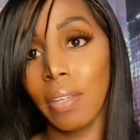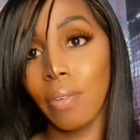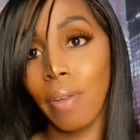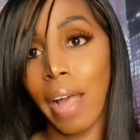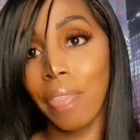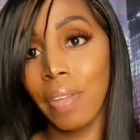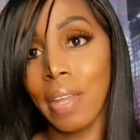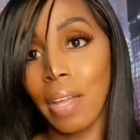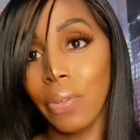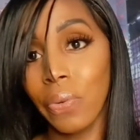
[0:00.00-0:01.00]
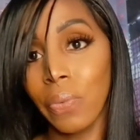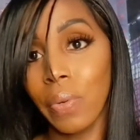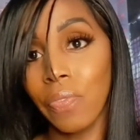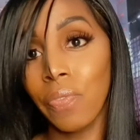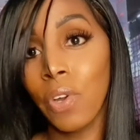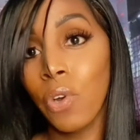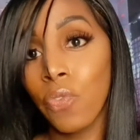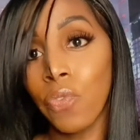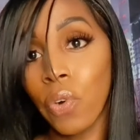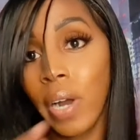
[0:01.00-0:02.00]
You have to dilute it with
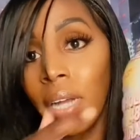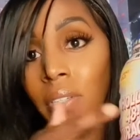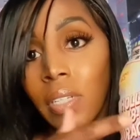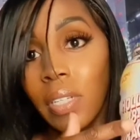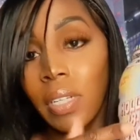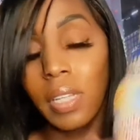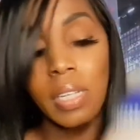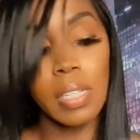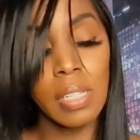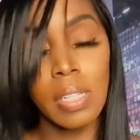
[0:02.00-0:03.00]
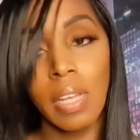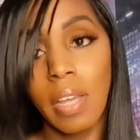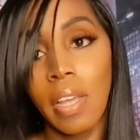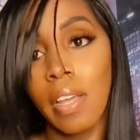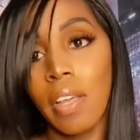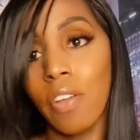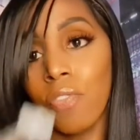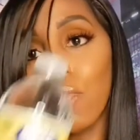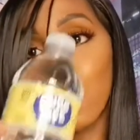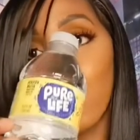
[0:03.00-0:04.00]
4 ounces of this
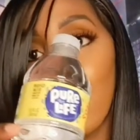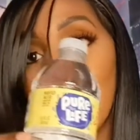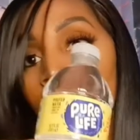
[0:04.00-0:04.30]
and 4